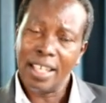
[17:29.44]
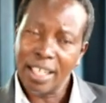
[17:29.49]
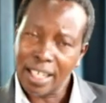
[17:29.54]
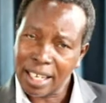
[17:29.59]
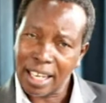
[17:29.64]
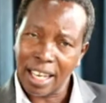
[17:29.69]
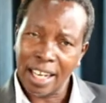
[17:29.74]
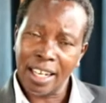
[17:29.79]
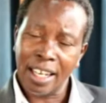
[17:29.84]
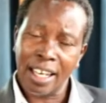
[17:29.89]

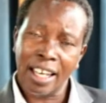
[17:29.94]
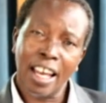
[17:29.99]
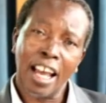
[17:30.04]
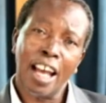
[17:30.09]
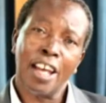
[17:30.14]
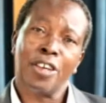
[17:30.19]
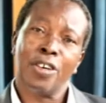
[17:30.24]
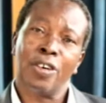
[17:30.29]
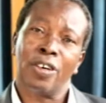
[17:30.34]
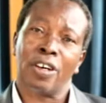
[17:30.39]
He can
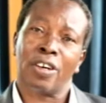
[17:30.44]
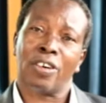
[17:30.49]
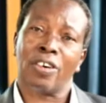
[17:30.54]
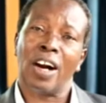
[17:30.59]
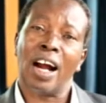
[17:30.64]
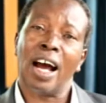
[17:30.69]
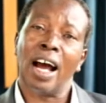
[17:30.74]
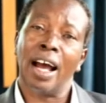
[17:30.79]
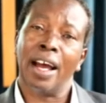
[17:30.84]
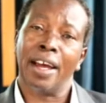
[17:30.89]
hear
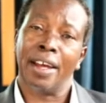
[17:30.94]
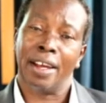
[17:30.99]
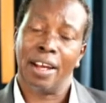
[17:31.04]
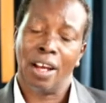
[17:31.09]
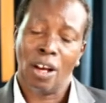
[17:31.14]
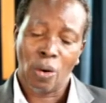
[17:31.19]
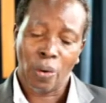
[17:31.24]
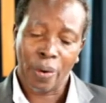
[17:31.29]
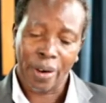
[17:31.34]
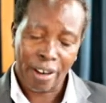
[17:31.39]
your cry
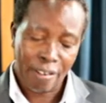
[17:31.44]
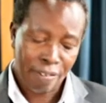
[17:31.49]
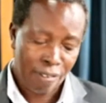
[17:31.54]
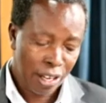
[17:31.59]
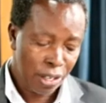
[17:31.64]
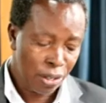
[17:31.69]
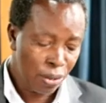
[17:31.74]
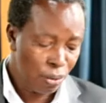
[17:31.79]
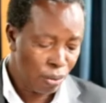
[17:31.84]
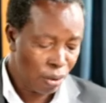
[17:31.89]

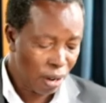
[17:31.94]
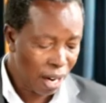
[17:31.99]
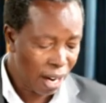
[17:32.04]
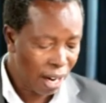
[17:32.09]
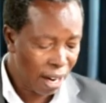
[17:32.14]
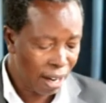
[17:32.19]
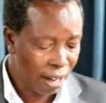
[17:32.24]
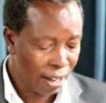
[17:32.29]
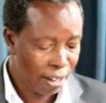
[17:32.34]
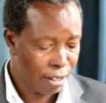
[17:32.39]
wherever you
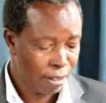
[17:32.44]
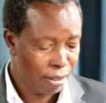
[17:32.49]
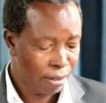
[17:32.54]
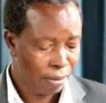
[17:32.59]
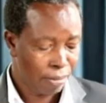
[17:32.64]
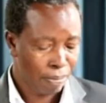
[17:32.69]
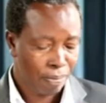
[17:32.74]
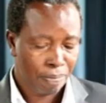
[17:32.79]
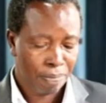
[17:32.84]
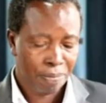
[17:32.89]
are.
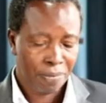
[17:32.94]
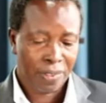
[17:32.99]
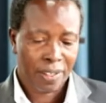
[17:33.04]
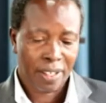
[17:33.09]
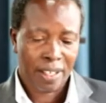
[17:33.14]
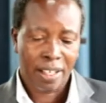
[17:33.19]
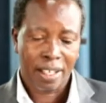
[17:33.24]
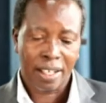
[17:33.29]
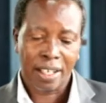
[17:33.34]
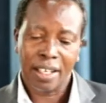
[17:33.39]

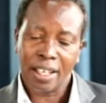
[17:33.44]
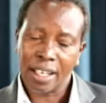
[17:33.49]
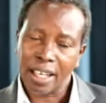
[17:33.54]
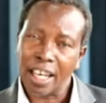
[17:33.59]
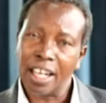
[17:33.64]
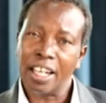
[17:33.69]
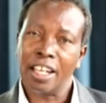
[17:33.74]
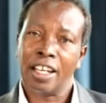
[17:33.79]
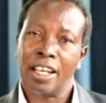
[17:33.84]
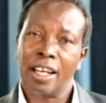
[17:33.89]
He
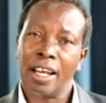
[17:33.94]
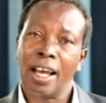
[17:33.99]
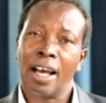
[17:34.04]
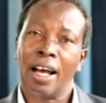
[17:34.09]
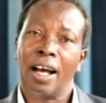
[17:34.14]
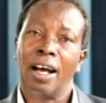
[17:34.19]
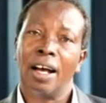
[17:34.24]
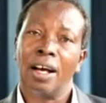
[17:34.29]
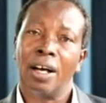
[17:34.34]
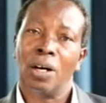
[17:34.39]
can
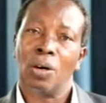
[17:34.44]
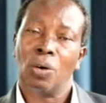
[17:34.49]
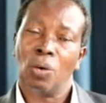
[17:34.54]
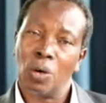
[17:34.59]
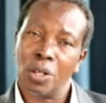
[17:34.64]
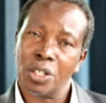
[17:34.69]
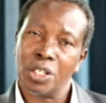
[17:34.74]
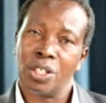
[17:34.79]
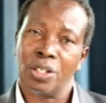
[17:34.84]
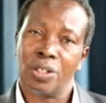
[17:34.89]
hear
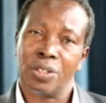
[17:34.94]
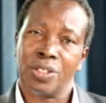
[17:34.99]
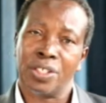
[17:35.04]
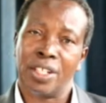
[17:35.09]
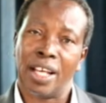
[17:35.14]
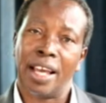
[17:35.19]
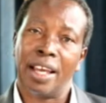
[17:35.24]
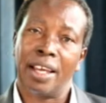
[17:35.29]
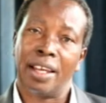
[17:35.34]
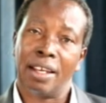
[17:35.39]
what you
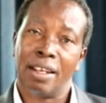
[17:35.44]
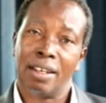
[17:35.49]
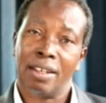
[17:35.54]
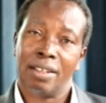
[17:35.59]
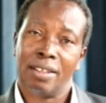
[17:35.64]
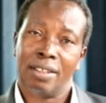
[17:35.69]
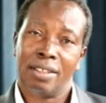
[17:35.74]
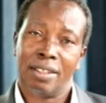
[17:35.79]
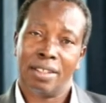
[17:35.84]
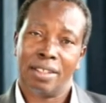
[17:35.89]
say.
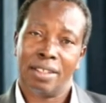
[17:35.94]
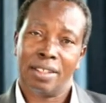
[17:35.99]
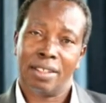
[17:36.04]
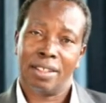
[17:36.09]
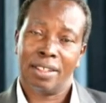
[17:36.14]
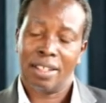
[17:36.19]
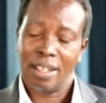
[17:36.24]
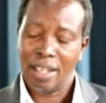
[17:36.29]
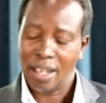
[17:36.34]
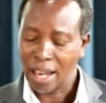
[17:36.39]

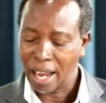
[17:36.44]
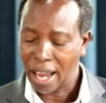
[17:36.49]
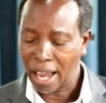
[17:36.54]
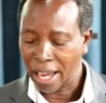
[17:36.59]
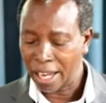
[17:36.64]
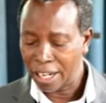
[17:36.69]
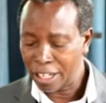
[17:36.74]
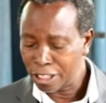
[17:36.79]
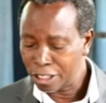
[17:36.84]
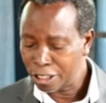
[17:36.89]

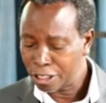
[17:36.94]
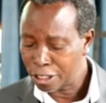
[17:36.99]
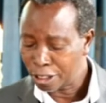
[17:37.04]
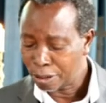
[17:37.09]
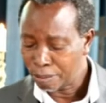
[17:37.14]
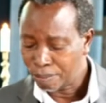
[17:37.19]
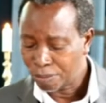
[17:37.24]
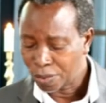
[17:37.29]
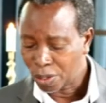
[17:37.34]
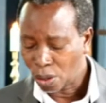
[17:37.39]

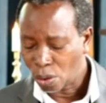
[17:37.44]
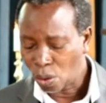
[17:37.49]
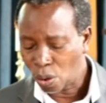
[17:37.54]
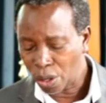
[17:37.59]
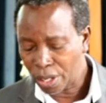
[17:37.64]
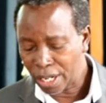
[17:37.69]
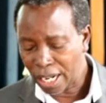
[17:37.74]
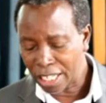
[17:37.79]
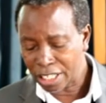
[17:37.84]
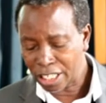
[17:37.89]
And
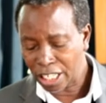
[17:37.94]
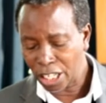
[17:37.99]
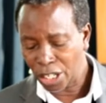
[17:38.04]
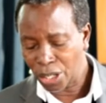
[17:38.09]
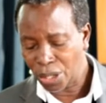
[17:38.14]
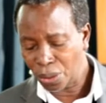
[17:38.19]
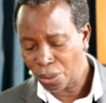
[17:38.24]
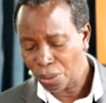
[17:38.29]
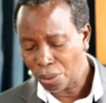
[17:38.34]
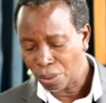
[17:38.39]
what does
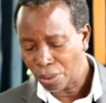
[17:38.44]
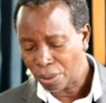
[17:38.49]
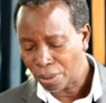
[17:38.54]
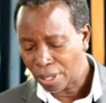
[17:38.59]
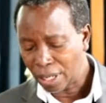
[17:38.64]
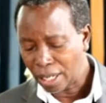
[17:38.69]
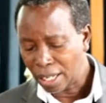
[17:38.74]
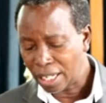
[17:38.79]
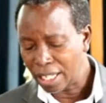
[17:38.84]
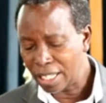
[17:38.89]
He do?
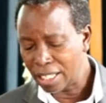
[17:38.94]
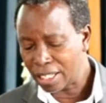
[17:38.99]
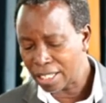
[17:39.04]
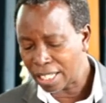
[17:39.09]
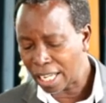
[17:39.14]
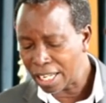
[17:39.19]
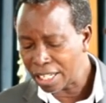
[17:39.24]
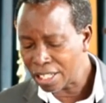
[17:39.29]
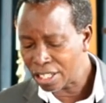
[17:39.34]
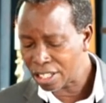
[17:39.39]
He
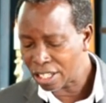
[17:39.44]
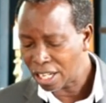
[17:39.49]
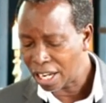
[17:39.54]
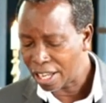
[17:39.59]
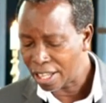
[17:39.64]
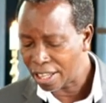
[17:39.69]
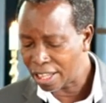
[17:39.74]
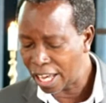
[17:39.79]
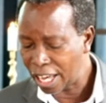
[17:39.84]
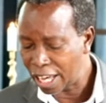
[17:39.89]

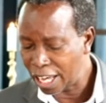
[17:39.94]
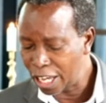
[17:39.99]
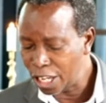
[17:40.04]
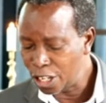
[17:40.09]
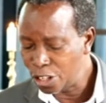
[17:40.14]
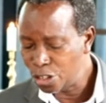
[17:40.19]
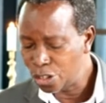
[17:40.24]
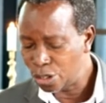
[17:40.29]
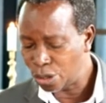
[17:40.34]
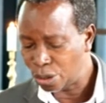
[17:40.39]
sends the
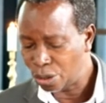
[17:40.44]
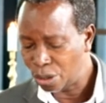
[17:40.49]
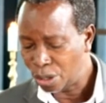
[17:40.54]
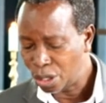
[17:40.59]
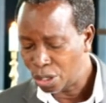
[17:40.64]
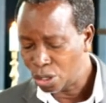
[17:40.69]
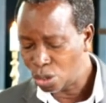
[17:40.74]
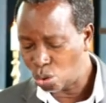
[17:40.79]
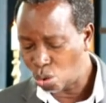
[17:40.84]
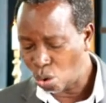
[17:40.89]
angel
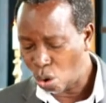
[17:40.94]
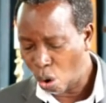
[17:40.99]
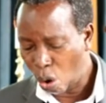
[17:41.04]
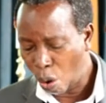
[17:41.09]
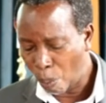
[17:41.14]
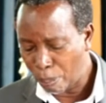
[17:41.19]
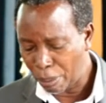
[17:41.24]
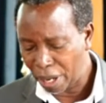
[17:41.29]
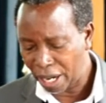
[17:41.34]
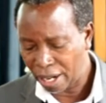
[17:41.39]
to
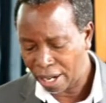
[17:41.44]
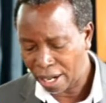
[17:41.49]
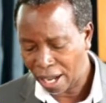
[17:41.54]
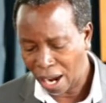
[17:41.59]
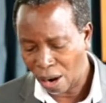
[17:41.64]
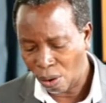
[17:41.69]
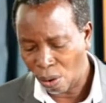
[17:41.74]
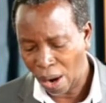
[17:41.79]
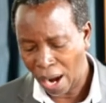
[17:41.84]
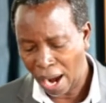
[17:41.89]

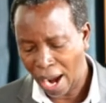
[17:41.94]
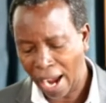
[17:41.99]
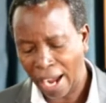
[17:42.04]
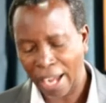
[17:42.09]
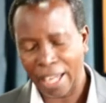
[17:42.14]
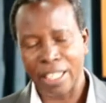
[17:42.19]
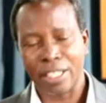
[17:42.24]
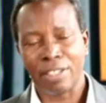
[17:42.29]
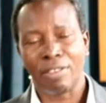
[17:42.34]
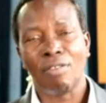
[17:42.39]
open our
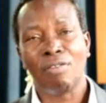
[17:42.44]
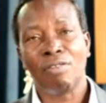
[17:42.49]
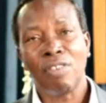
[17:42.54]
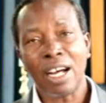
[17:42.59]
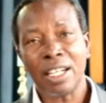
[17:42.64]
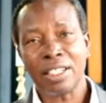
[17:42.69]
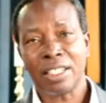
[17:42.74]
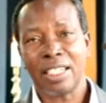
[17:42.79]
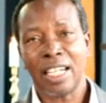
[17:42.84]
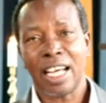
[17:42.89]
eyes.
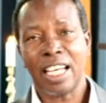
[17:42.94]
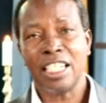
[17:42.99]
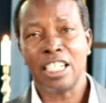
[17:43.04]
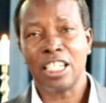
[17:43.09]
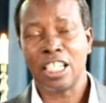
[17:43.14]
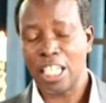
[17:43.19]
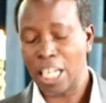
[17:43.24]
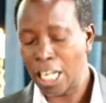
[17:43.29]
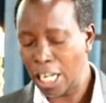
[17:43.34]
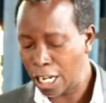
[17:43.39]
Verse
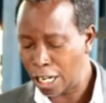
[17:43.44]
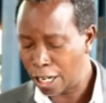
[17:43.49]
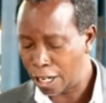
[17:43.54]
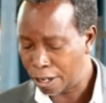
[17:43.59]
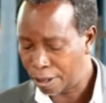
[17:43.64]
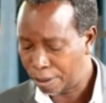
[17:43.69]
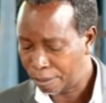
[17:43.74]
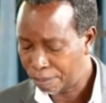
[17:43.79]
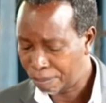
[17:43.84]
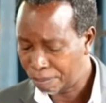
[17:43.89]

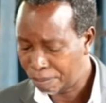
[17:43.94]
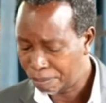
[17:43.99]
19.